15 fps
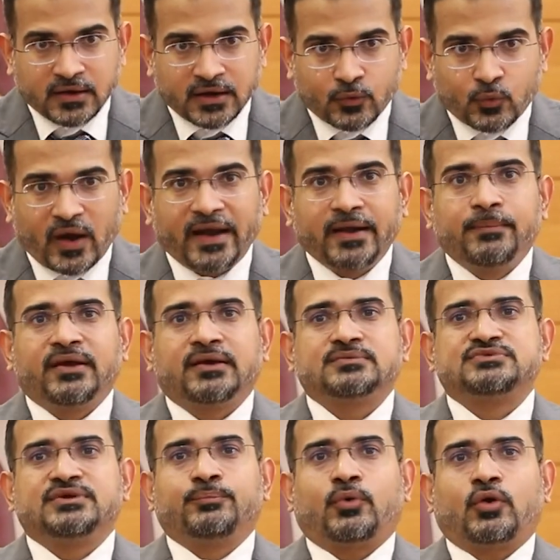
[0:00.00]
Now, why it
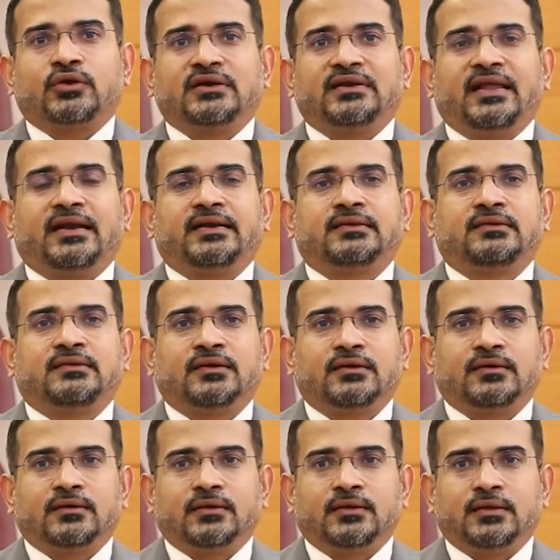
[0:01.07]
becomes important that
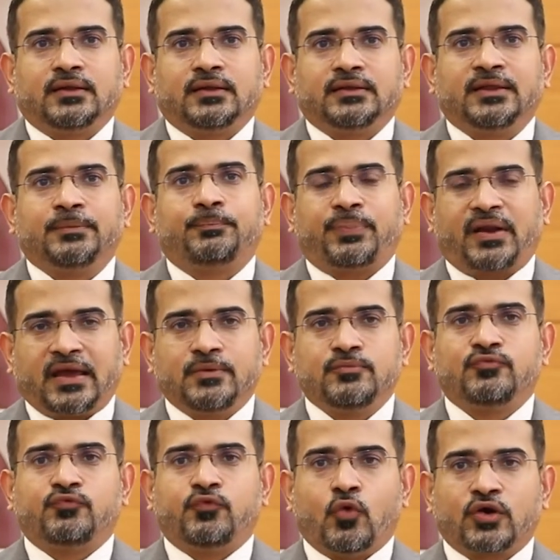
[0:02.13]
the
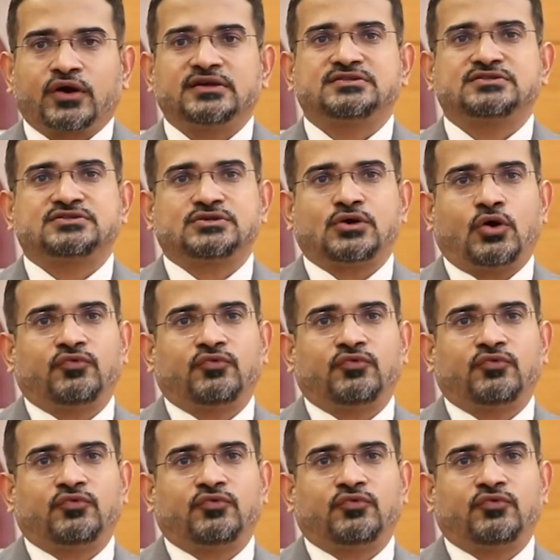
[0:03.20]
prime focus